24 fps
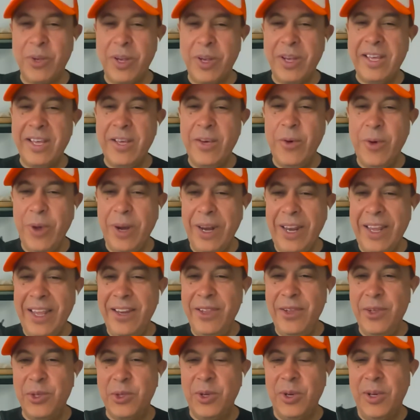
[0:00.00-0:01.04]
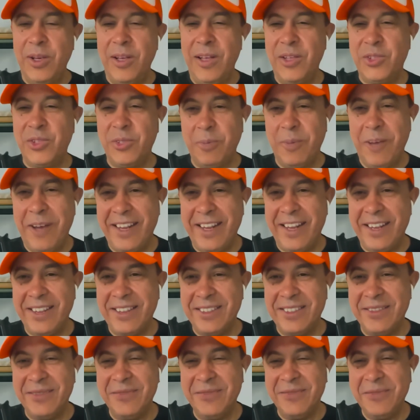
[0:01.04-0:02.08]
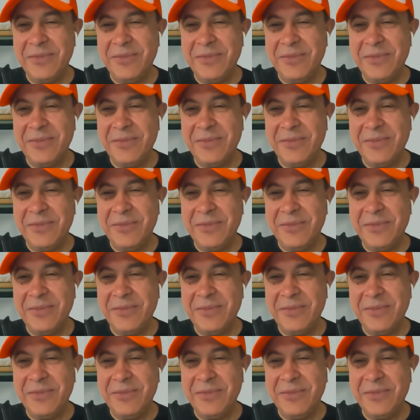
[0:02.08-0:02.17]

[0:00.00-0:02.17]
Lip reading: what led you to launch your podcast?